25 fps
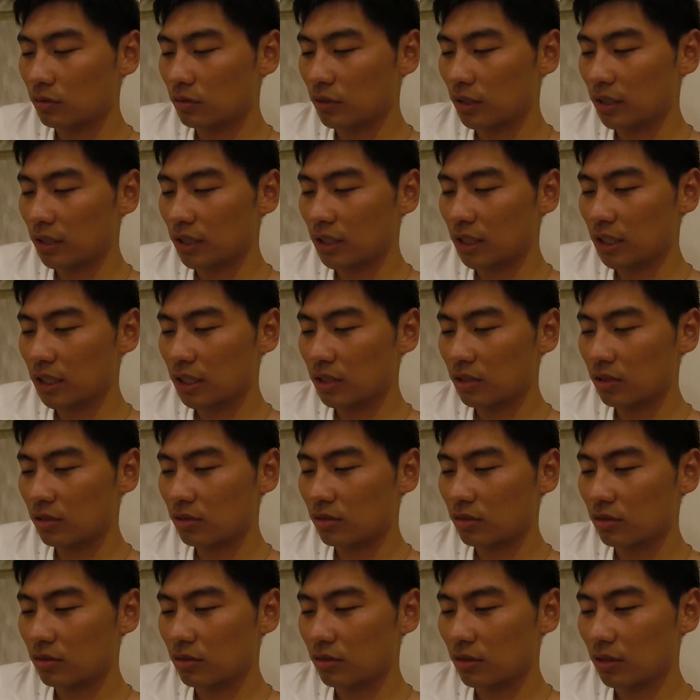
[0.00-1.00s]
I
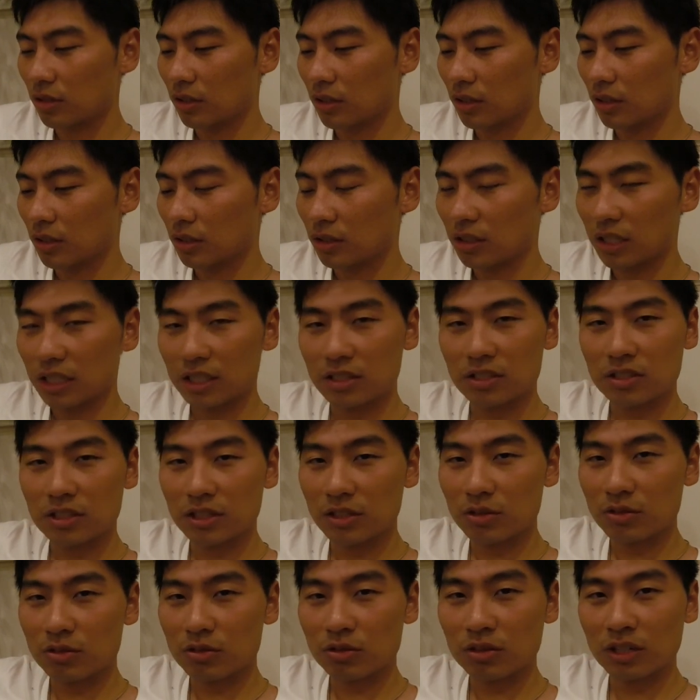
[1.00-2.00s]
guess that's the
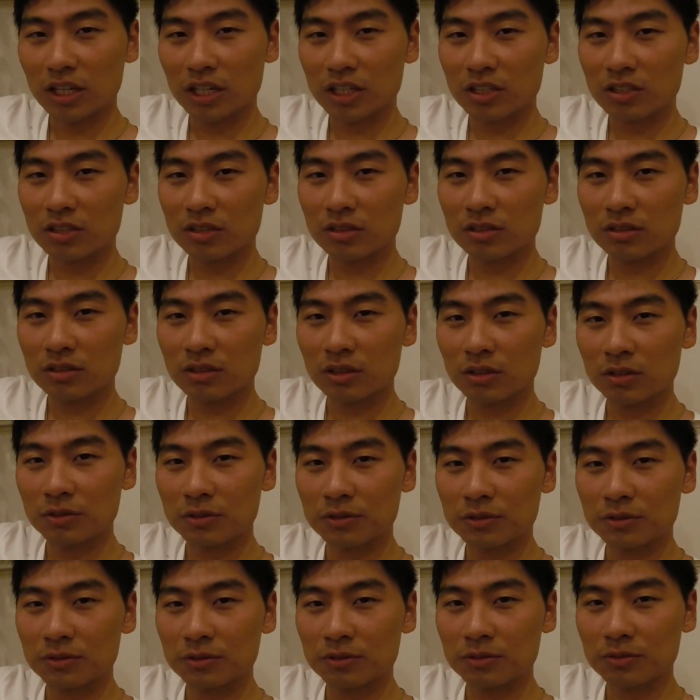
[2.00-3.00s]
introduction of
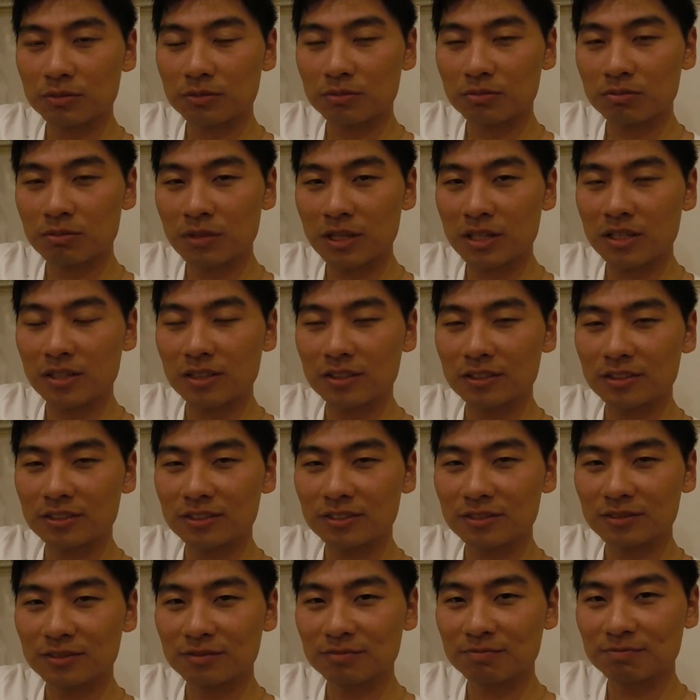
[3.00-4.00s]
me.
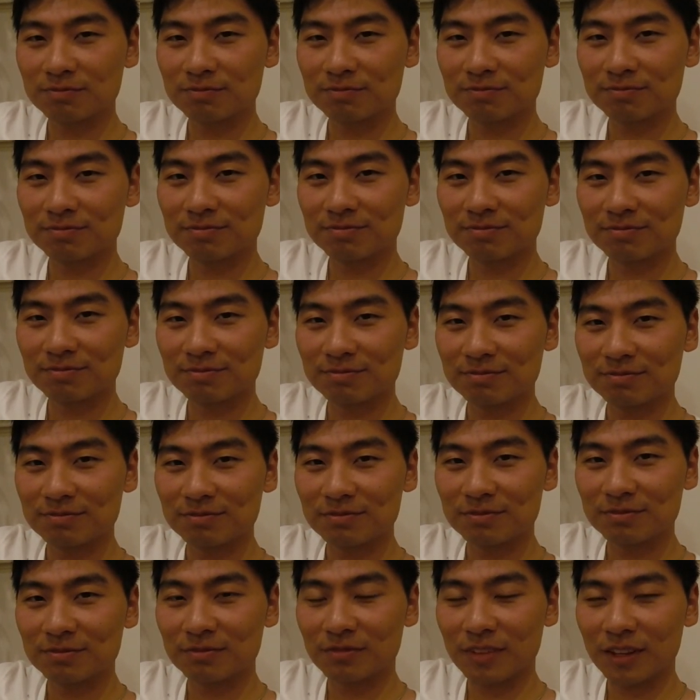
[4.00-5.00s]

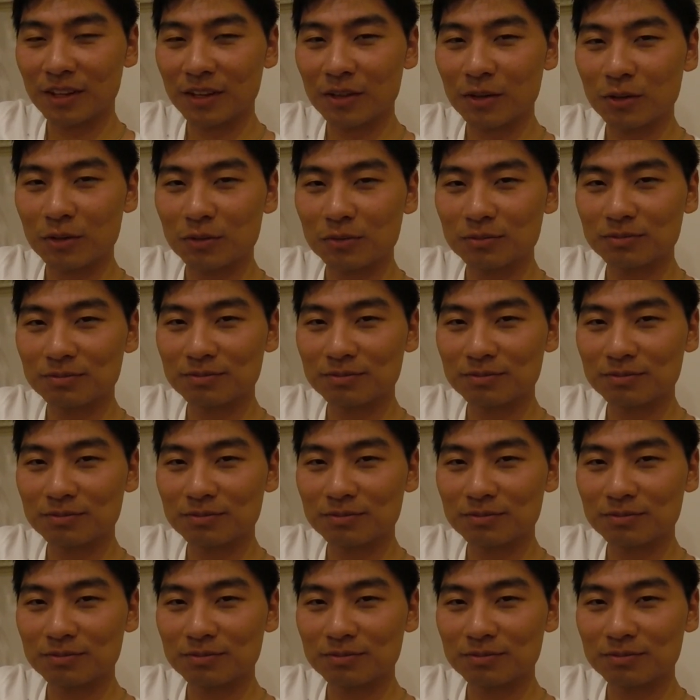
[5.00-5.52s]
Thank you.